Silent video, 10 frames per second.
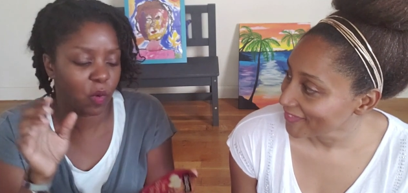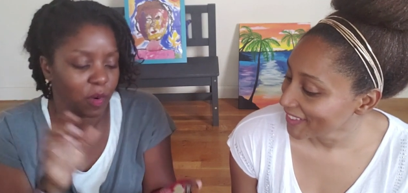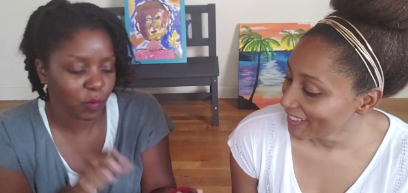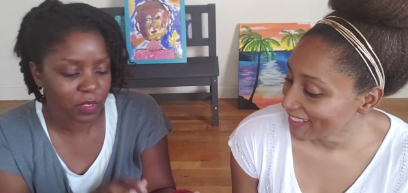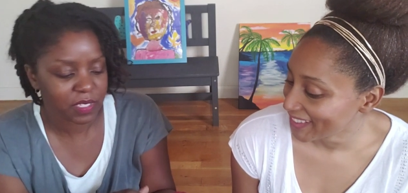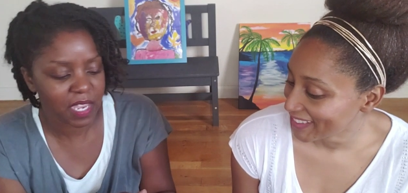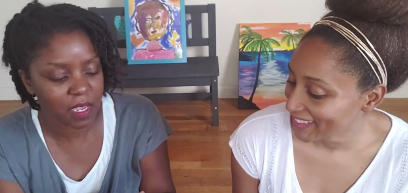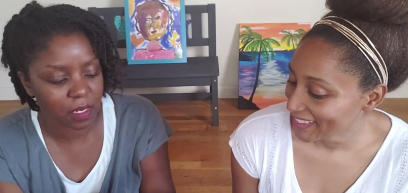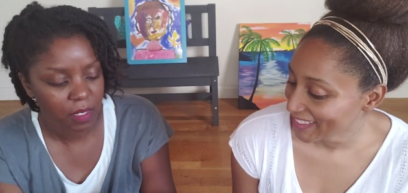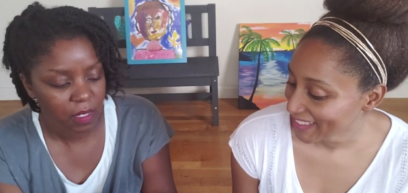Speaker 1: one will
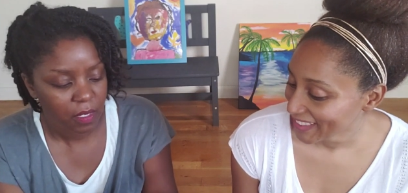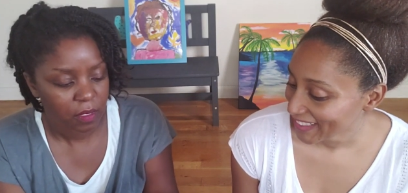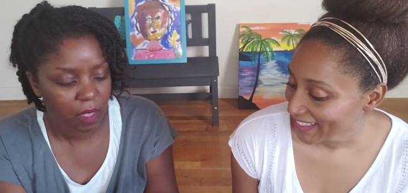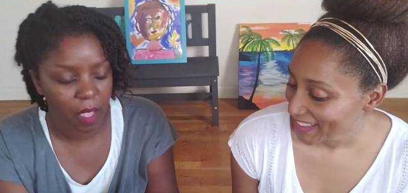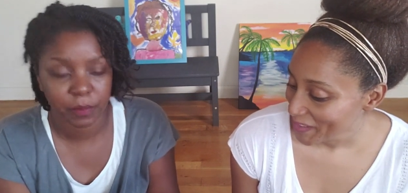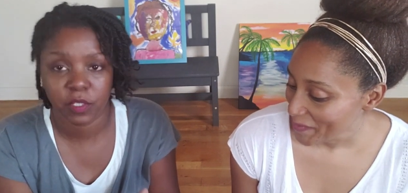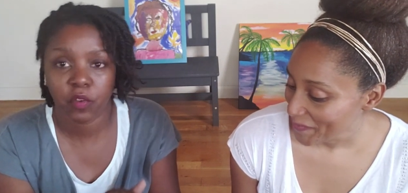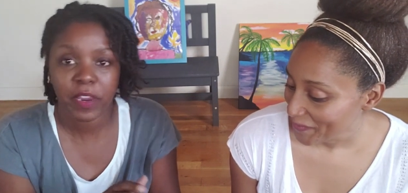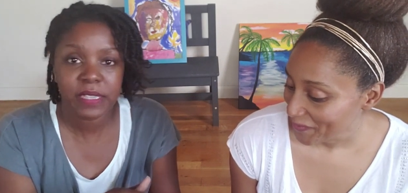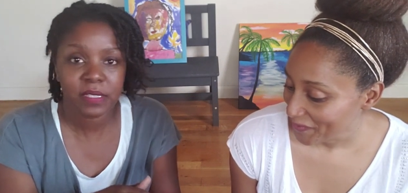take um, the
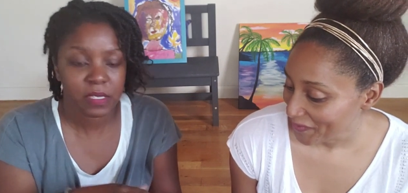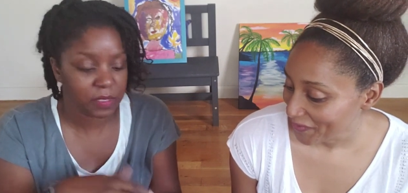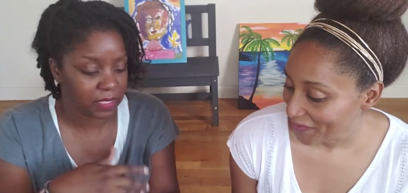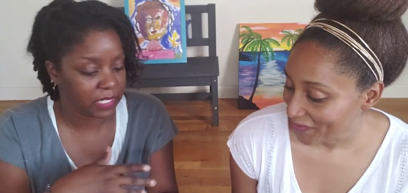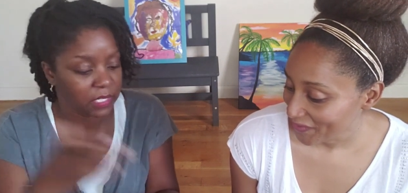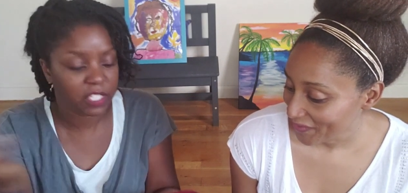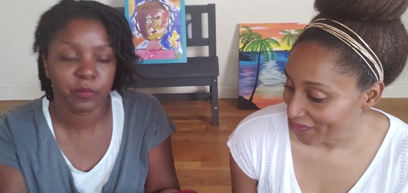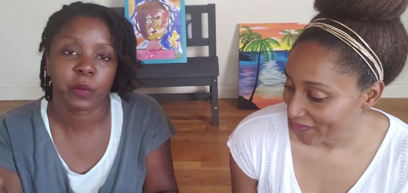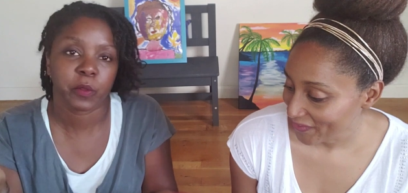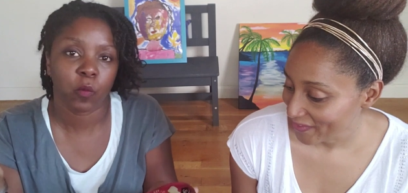craisins, and they'll
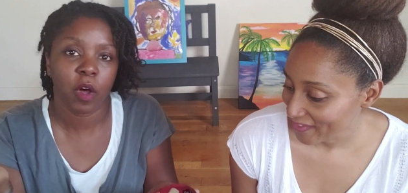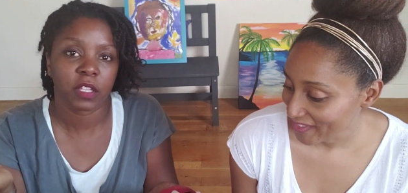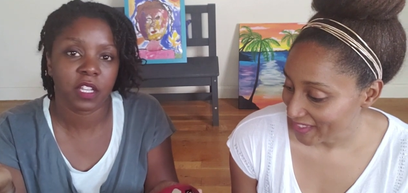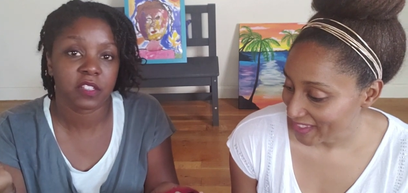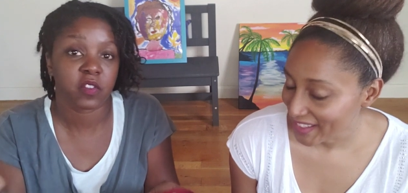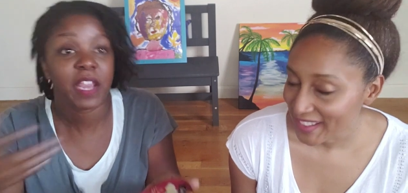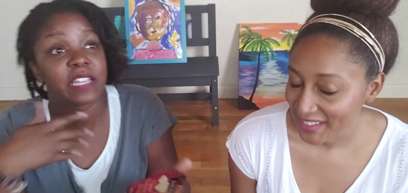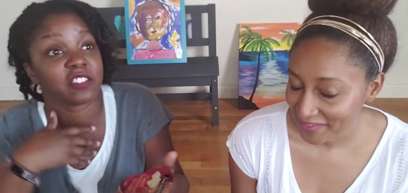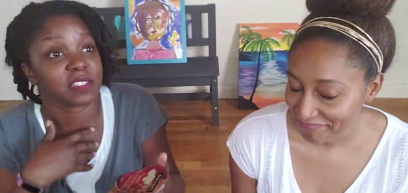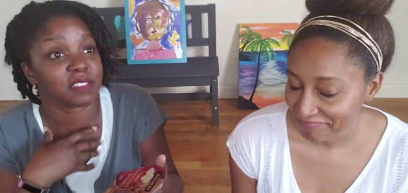leave me with walnuts, or
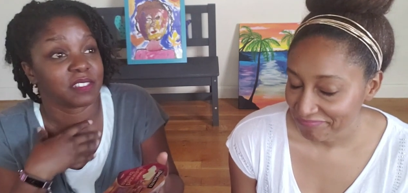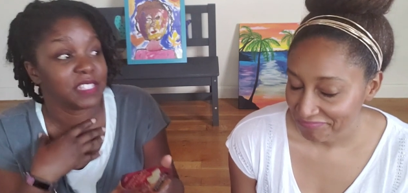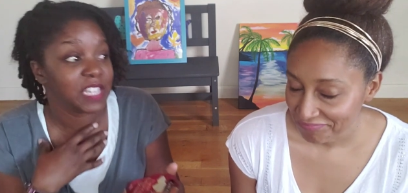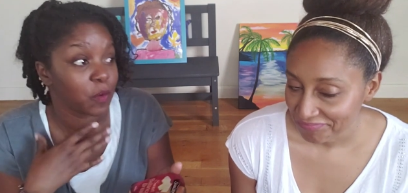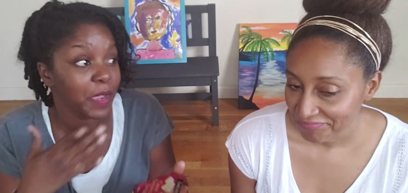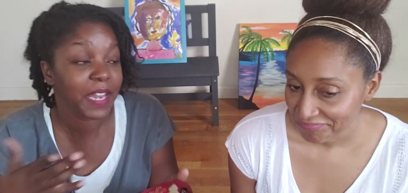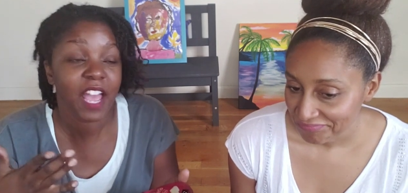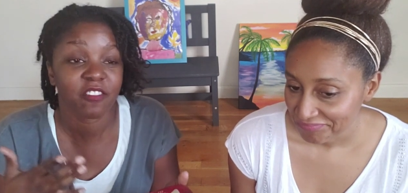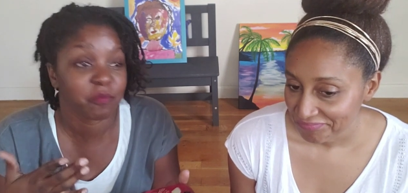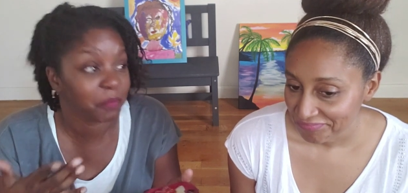I can just sneak away
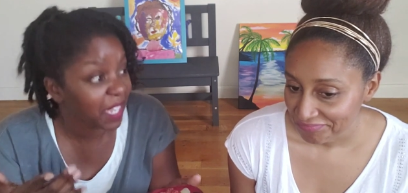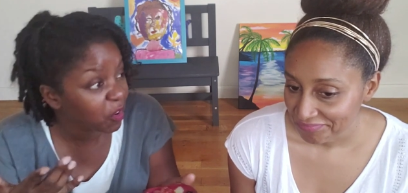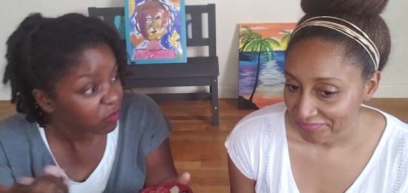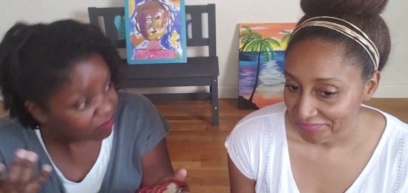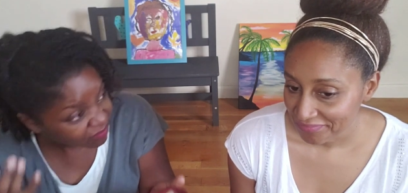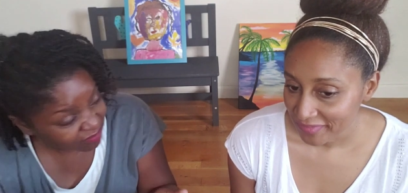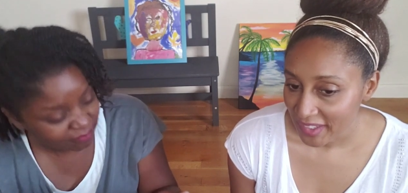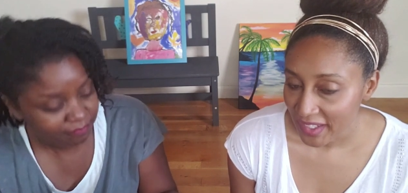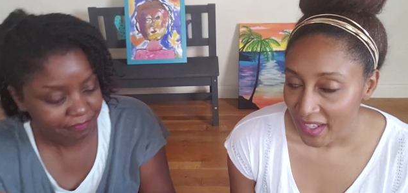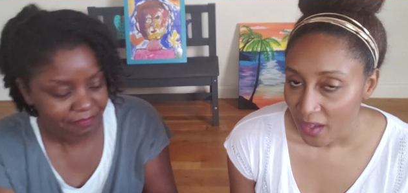and have my own.
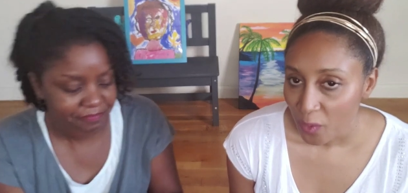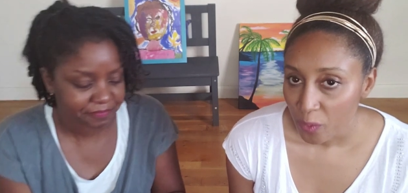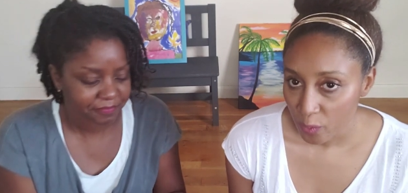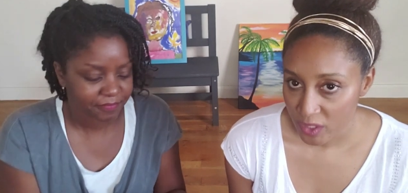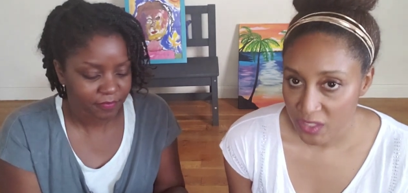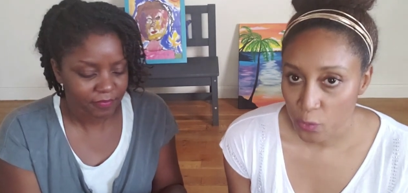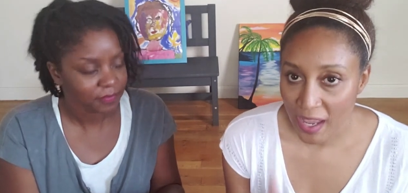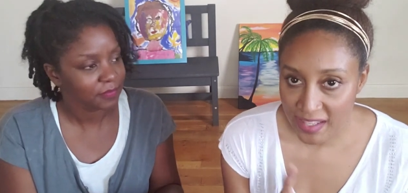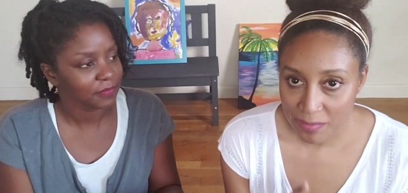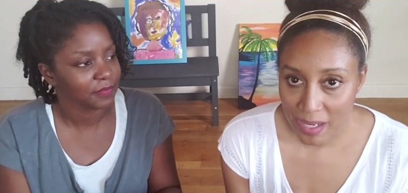Which is
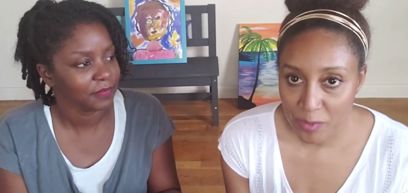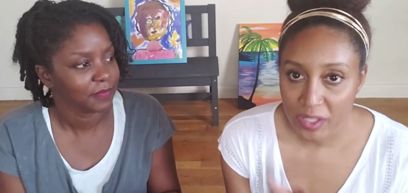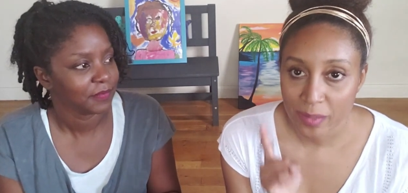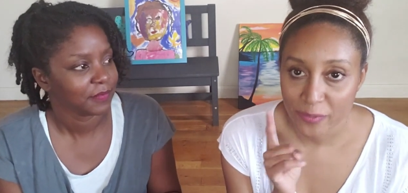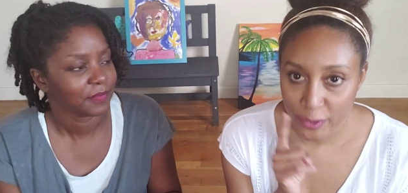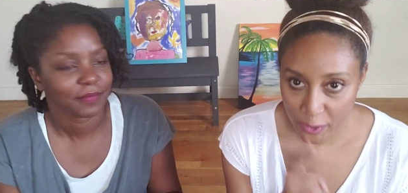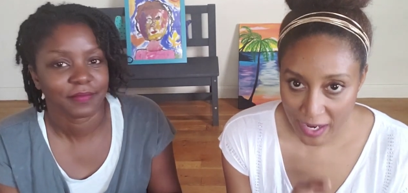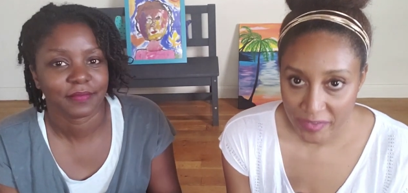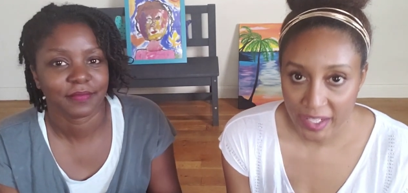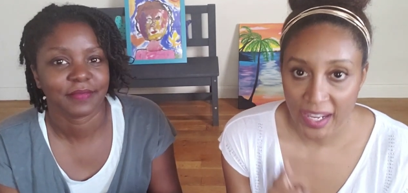why sometimes you eat them for
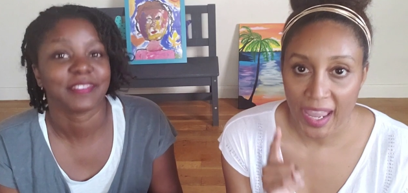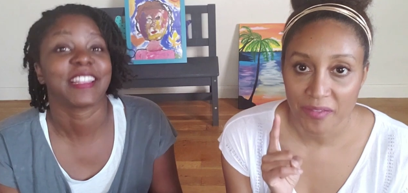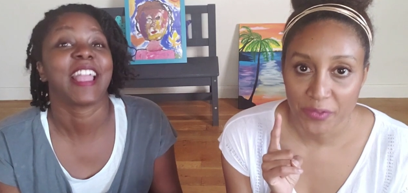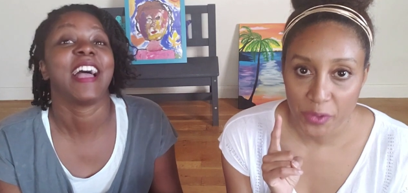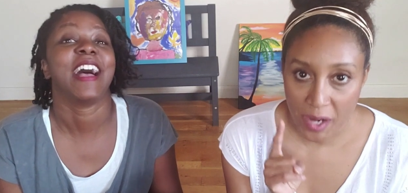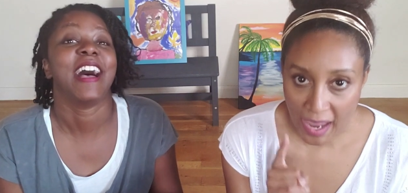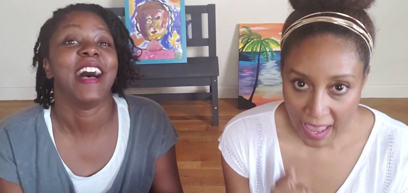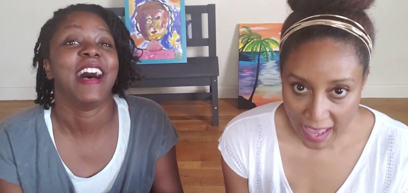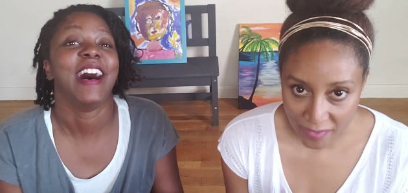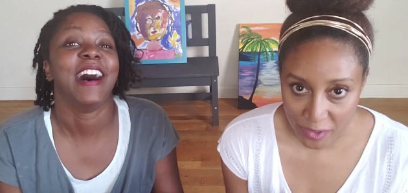driving and for
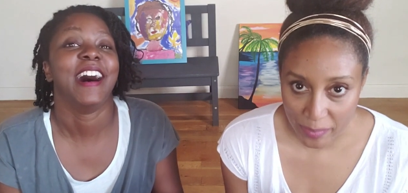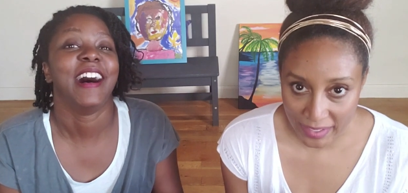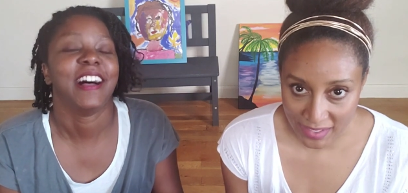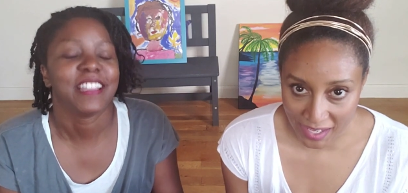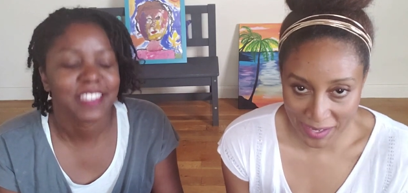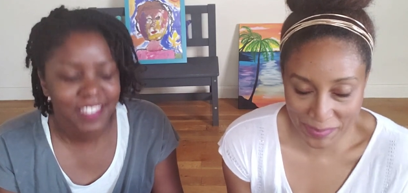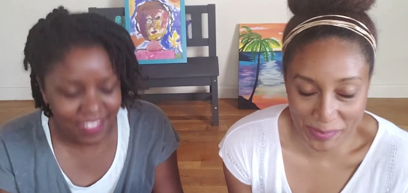after bedtime.